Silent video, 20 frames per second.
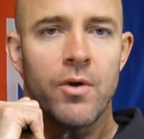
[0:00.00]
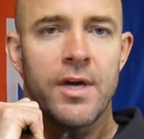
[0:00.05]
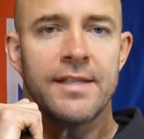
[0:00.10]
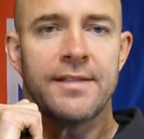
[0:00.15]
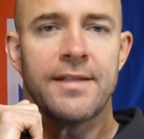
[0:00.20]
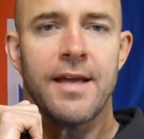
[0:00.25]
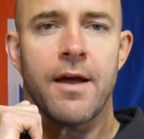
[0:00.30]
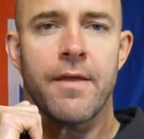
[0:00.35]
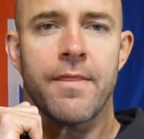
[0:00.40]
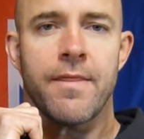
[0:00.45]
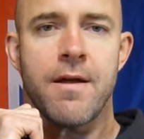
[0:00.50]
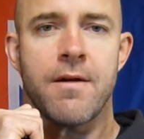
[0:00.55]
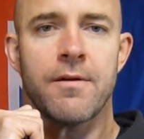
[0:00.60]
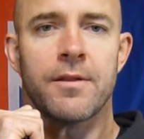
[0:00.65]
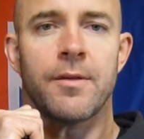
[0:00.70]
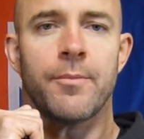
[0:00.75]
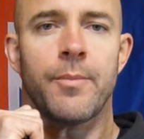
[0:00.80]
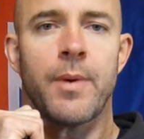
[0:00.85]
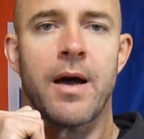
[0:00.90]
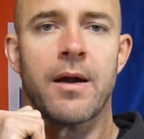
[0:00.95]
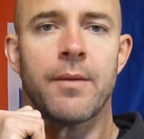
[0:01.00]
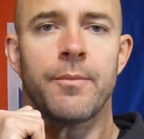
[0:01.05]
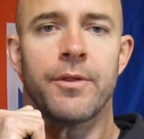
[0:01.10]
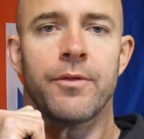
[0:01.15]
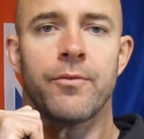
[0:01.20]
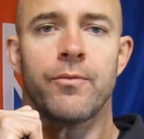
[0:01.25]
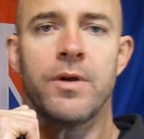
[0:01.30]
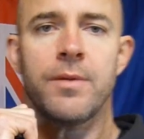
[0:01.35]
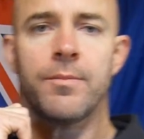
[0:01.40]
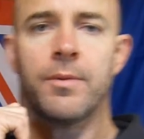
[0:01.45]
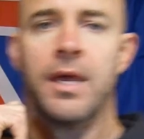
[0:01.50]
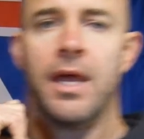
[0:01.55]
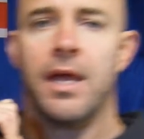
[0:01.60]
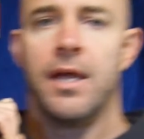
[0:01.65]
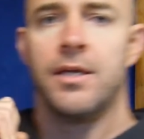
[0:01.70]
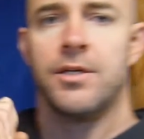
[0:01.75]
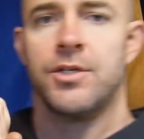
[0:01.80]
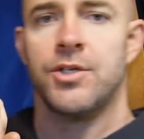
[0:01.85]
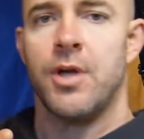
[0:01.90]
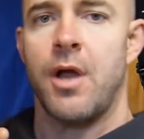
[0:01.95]
right down there at the bottom of the rib
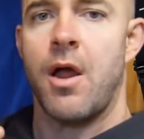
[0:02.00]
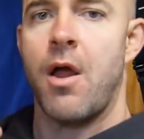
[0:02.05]
cage.